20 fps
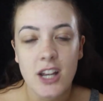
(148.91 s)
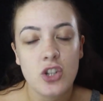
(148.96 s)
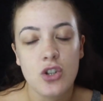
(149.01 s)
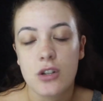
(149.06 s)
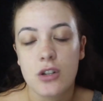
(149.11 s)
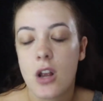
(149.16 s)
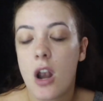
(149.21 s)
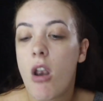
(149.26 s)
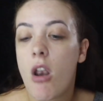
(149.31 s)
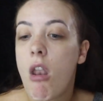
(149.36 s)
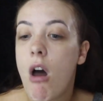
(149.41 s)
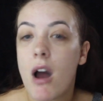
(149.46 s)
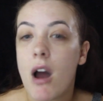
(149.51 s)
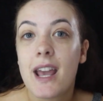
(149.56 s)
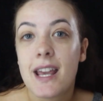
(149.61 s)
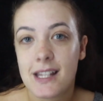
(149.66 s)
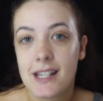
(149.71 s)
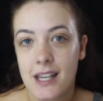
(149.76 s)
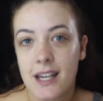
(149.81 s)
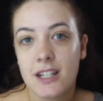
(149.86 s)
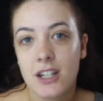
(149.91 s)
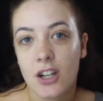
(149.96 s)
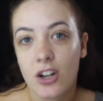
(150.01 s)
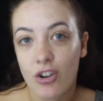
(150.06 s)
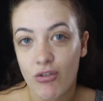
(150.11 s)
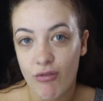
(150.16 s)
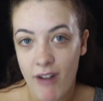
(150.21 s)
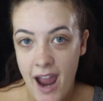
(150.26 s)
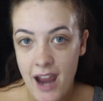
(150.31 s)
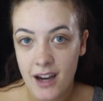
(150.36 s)
It's just a lot easier to
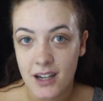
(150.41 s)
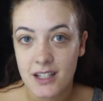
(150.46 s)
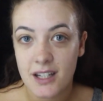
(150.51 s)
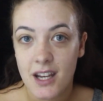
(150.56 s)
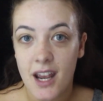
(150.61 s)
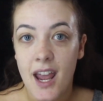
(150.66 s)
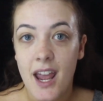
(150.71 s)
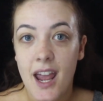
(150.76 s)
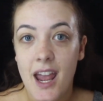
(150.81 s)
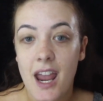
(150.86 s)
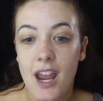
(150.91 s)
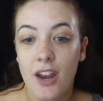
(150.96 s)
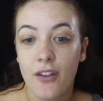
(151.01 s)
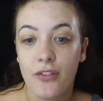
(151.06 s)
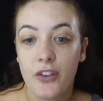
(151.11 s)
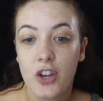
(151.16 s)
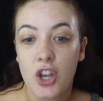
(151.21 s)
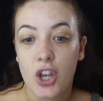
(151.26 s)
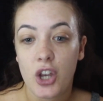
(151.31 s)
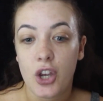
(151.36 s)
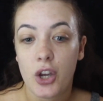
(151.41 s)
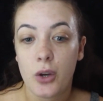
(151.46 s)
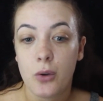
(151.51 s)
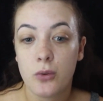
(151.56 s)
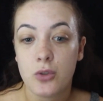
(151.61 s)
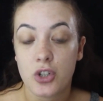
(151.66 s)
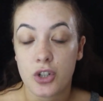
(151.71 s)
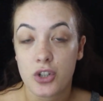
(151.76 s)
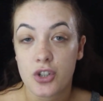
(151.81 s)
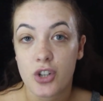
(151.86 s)
correct if
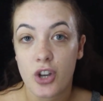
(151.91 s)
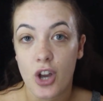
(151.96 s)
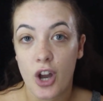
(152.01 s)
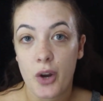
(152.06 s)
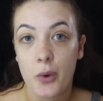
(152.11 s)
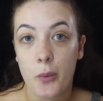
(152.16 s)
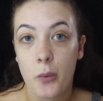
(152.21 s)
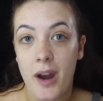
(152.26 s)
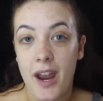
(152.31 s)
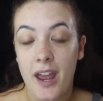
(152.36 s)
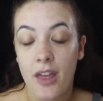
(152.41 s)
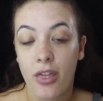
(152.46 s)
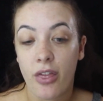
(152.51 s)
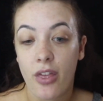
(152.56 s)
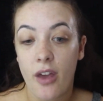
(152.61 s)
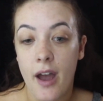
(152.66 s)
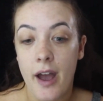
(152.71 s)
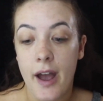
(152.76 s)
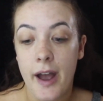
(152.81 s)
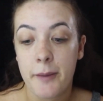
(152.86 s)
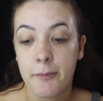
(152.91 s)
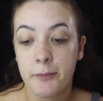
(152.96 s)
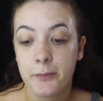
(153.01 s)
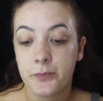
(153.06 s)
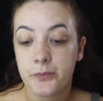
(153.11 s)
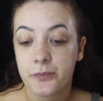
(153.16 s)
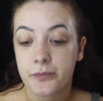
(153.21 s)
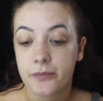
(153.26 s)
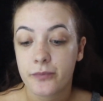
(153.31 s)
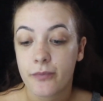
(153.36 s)
you just go with
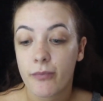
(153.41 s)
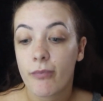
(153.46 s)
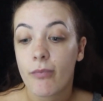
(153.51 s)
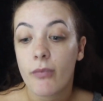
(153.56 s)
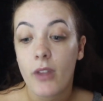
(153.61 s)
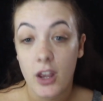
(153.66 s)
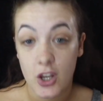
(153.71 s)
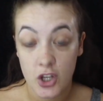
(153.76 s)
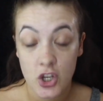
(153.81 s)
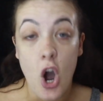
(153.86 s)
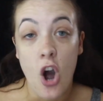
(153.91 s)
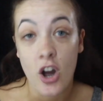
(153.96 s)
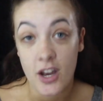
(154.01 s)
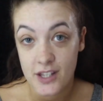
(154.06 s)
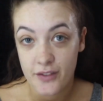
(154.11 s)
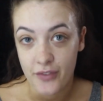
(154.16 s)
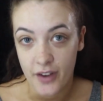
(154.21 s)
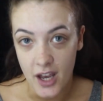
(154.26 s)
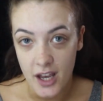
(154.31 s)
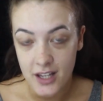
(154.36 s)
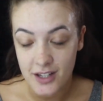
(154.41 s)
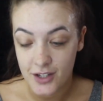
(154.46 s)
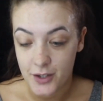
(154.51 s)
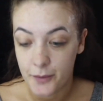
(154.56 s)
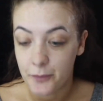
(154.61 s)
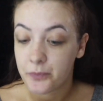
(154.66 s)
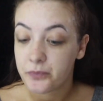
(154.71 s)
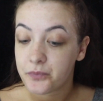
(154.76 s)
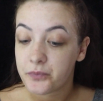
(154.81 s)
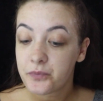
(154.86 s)
your eyes
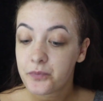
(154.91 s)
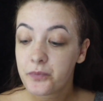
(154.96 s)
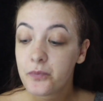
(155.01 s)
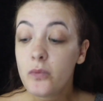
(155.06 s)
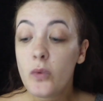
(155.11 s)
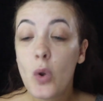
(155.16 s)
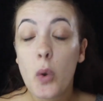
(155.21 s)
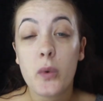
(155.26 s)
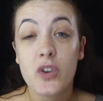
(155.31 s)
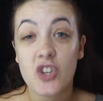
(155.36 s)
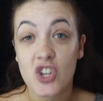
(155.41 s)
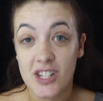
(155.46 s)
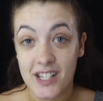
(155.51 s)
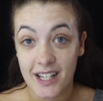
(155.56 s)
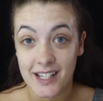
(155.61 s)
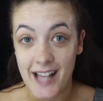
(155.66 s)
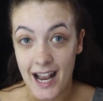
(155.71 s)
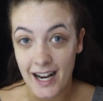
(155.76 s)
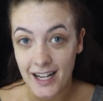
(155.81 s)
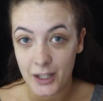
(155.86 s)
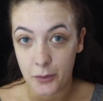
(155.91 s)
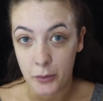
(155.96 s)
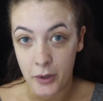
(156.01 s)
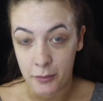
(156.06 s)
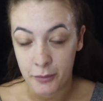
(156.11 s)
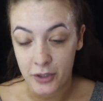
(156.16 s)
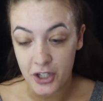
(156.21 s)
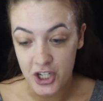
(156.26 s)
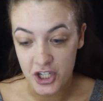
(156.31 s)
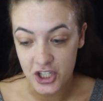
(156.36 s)
first, which is exactly
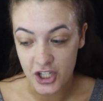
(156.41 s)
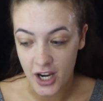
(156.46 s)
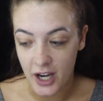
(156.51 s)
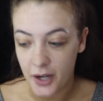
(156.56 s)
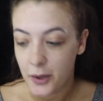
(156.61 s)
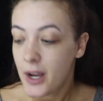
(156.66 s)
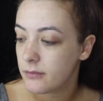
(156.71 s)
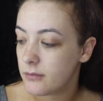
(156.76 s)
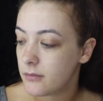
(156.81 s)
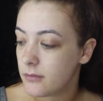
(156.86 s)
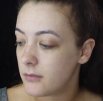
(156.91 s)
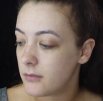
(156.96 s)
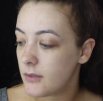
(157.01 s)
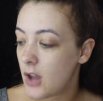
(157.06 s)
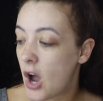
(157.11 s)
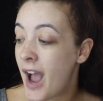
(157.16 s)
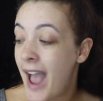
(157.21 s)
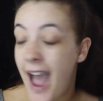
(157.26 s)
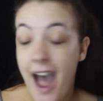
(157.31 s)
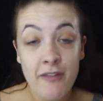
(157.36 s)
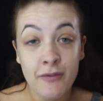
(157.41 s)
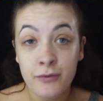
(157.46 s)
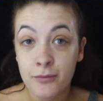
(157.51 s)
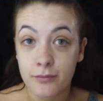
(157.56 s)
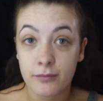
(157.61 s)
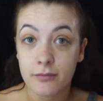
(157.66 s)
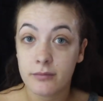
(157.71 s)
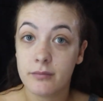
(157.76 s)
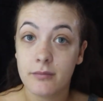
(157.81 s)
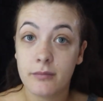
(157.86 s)
what I'm going to do. I
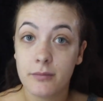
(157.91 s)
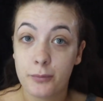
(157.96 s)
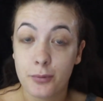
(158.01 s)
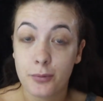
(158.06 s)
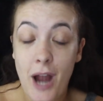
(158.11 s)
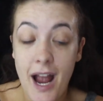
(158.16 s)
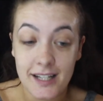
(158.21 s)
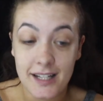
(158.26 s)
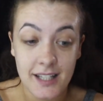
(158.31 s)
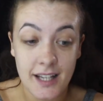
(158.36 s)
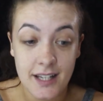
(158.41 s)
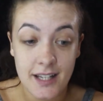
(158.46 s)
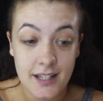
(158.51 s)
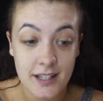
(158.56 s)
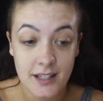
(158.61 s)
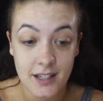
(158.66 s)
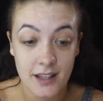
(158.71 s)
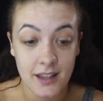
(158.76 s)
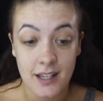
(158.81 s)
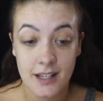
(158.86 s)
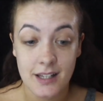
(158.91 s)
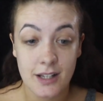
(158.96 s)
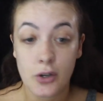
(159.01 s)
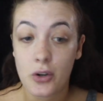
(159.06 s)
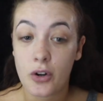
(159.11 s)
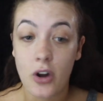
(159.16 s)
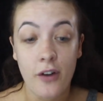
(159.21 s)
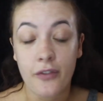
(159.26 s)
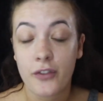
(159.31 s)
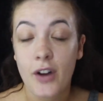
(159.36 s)
haven't practiced this
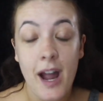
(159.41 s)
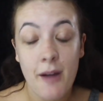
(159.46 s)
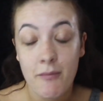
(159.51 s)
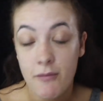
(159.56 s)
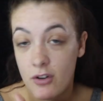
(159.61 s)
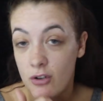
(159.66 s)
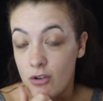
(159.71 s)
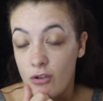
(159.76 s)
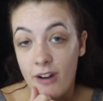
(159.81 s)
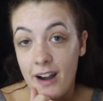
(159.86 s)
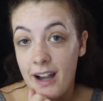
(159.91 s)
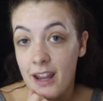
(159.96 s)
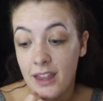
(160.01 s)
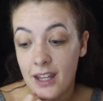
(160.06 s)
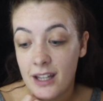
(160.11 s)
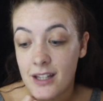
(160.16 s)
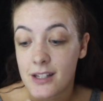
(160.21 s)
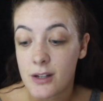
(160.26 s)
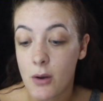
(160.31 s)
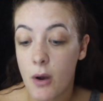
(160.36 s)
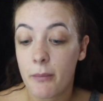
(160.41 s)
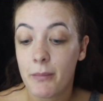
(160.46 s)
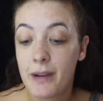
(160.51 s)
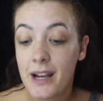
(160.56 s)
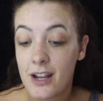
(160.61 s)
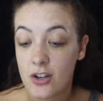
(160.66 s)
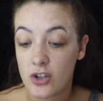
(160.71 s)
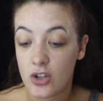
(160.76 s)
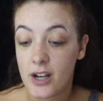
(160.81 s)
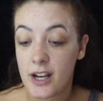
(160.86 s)
look off camera or anything, so I'm
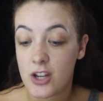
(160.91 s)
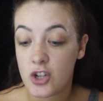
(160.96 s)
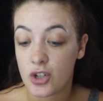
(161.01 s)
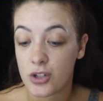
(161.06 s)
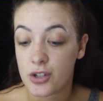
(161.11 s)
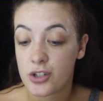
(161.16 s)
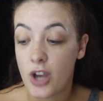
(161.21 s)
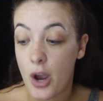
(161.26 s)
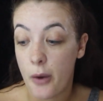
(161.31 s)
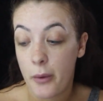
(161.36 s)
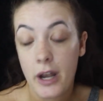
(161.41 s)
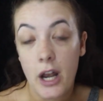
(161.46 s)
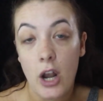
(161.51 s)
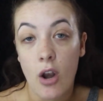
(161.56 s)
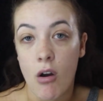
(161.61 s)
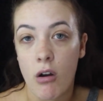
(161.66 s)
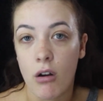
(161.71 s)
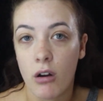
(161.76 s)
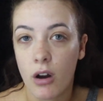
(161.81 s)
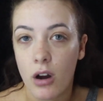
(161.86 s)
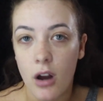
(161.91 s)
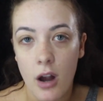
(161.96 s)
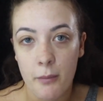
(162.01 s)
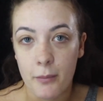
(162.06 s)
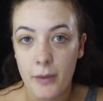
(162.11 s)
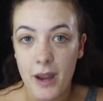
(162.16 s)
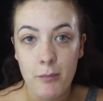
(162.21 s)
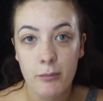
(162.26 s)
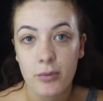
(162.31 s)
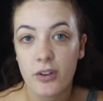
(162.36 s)
literally just going along.
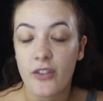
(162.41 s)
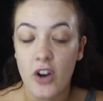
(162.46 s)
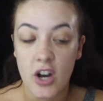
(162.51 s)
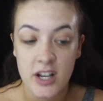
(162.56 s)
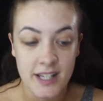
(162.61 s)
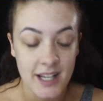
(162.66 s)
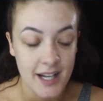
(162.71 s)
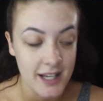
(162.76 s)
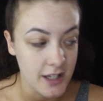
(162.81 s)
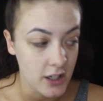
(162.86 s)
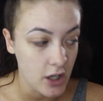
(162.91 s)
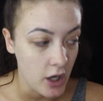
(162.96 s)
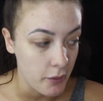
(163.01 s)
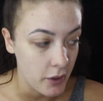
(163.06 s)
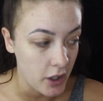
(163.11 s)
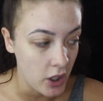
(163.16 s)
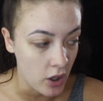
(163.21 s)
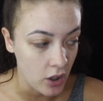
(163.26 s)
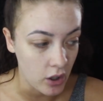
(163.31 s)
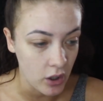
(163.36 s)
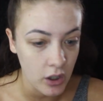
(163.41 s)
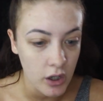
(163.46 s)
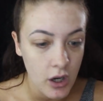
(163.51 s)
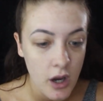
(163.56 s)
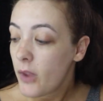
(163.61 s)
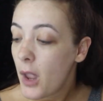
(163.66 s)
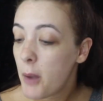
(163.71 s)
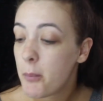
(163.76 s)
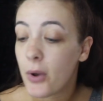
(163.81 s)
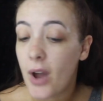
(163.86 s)
I'm improvising as I go along,
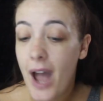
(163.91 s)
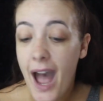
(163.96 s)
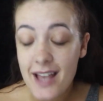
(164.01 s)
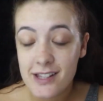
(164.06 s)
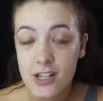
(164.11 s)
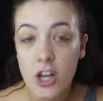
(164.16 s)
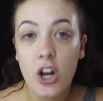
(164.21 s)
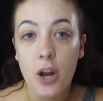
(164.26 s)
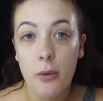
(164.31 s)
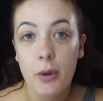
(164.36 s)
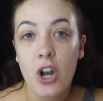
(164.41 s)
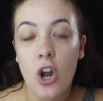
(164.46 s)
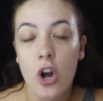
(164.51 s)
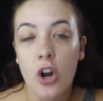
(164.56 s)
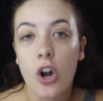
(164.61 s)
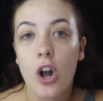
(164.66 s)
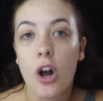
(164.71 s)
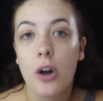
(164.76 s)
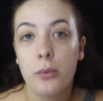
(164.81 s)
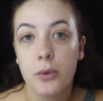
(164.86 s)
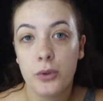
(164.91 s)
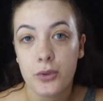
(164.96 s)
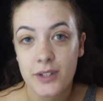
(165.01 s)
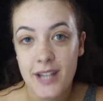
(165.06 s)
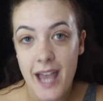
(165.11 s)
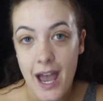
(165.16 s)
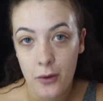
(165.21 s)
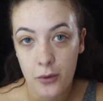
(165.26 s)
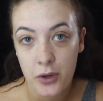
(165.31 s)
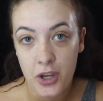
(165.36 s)
but as I go along I will
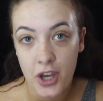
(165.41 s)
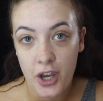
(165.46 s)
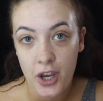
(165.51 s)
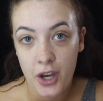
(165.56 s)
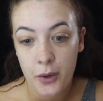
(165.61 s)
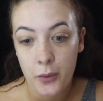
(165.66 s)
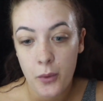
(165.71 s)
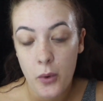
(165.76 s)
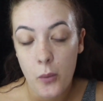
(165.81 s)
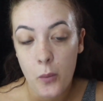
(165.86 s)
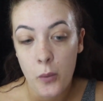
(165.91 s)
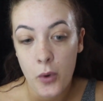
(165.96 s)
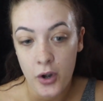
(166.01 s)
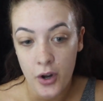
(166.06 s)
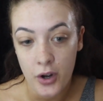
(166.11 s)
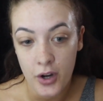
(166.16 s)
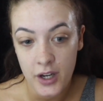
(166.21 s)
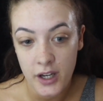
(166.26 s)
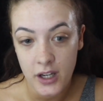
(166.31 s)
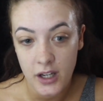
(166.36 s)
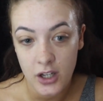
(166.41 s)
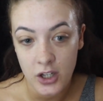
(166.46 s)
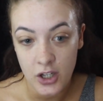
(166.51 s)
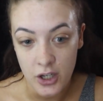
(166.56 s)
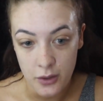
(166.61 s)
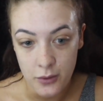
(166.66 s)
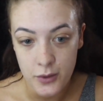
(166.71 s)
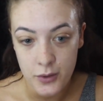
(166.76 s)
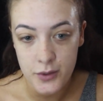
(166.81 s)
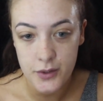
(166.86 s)
tell you what I
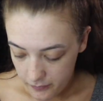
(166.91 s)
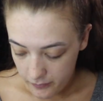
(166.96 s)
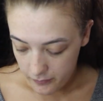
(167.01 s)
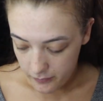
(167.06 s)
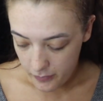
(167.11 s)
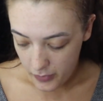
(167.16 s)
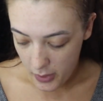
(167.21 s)
use.